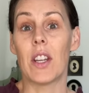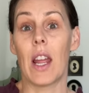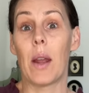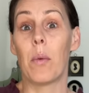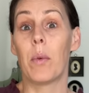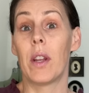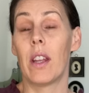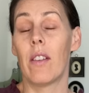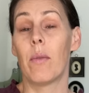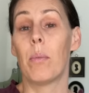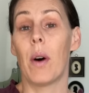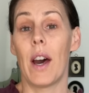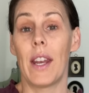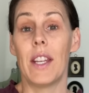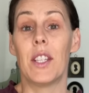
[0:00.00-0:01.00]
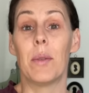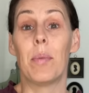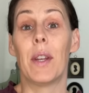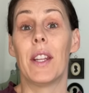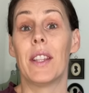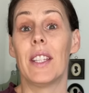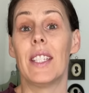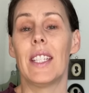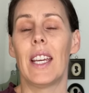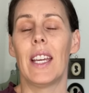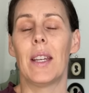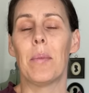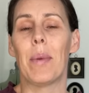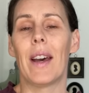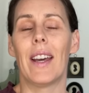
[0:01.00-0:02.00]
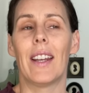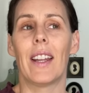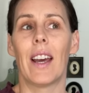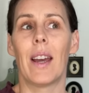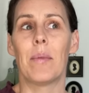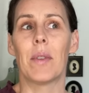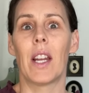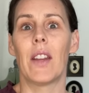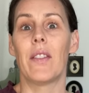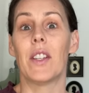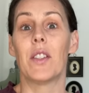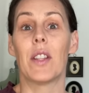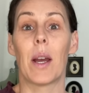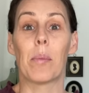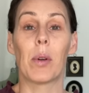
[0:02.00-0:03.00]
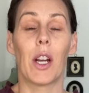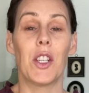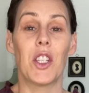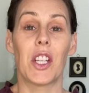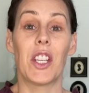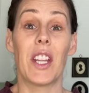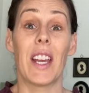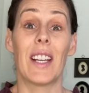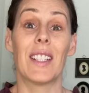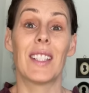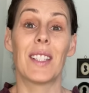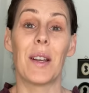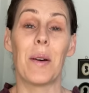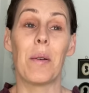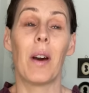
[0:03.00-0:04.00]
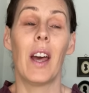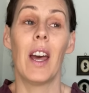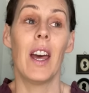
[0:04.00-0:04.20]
I would have bought it to put in the den, but I'm not even to that project yet. So